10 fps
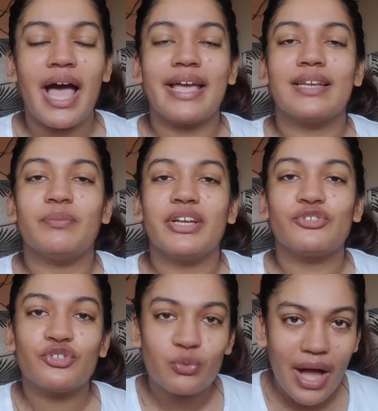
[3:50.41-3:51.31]
I can
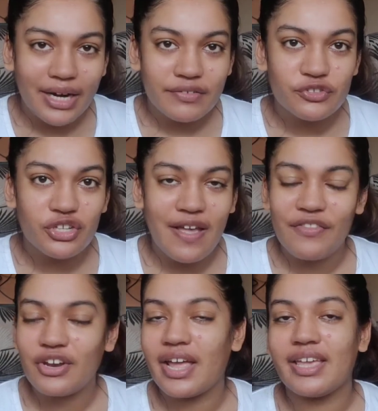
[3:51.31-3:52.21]
mix two actives
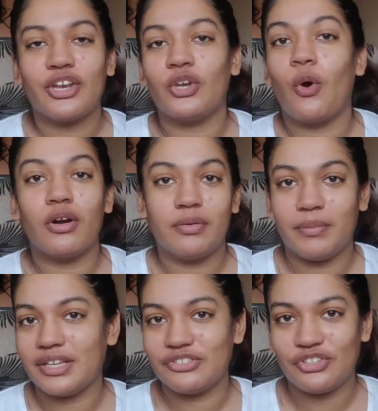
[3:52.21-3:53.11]
together, I
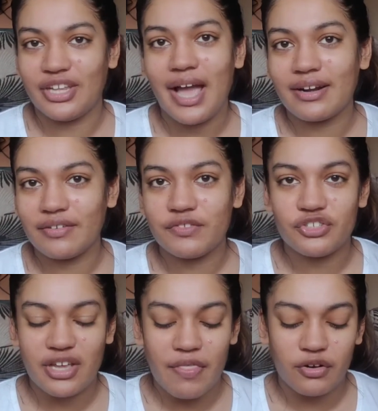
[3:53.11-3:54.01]
cannot mix three
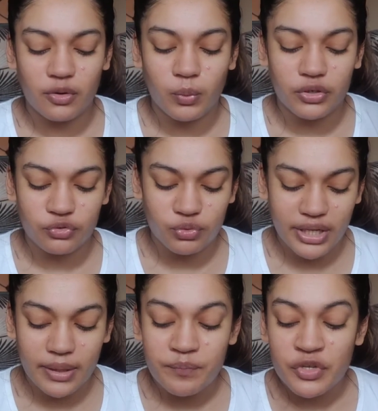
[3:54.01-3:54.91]
actives together in one
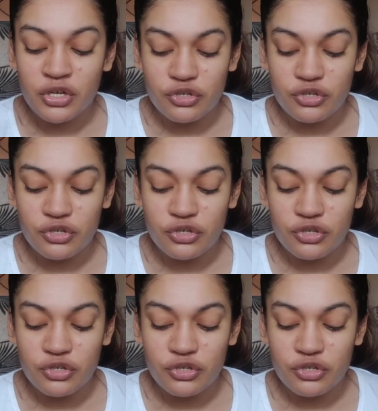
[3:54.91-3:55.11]
routine.